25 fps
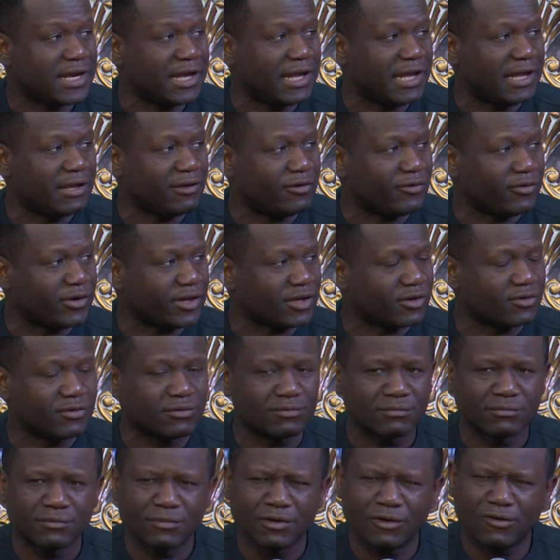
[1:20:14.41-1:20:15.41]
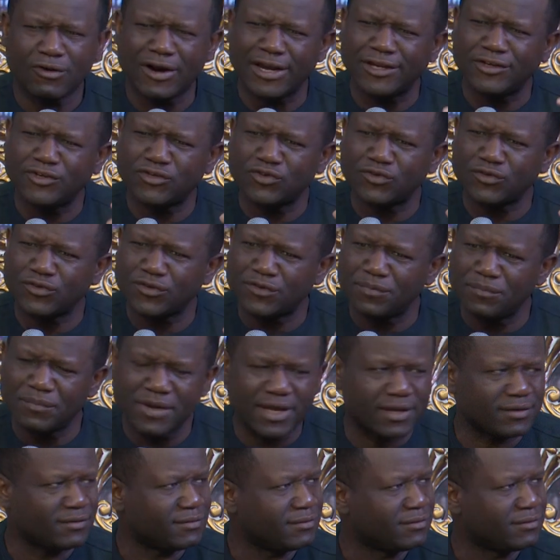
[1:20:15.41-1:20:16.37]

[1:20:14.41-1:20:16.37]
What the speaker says: and wrinkle. Righteous men,